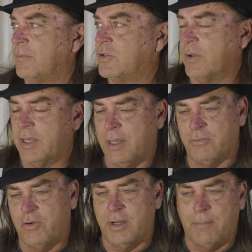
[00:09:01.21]
them, so he
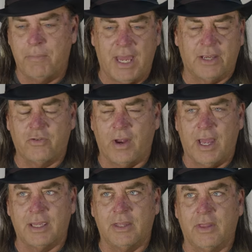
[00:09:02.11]
kept trying to
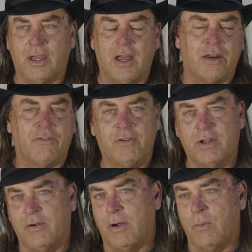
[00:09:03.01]
backtrack and then kind of
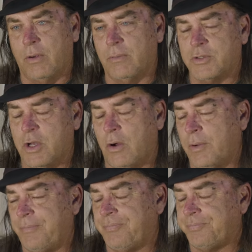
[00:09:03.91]
figuring out where he was
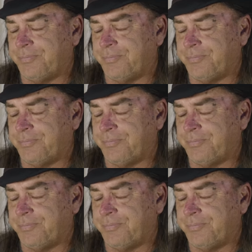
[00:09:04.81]
going.